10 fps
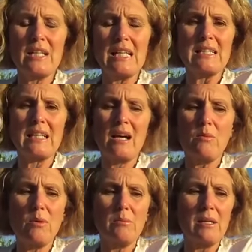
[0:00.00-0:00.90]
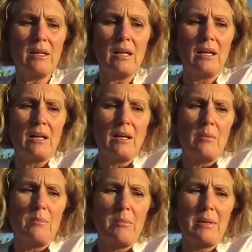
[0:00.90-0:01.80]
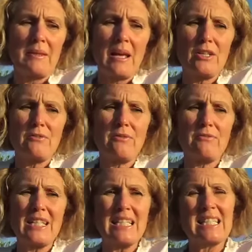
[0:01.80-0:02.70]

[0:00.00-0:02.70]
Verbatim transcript: And as a young woman, probably at the age 15,